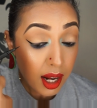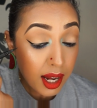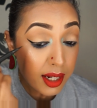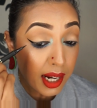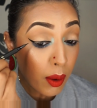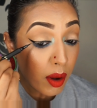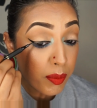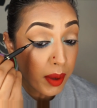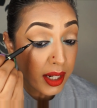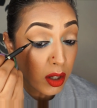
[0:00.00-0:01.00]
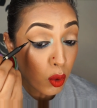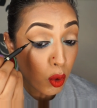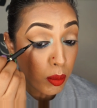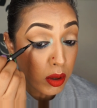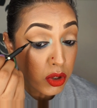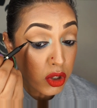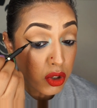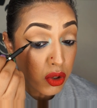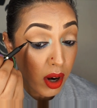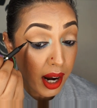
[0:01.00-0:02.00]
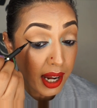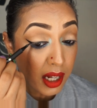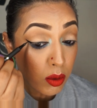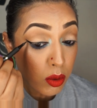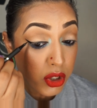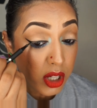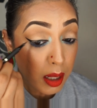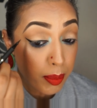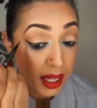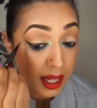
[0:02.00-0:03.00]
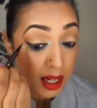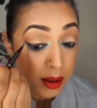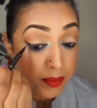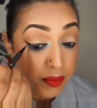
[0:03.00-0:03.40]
And now I've made an almost triangle shape here.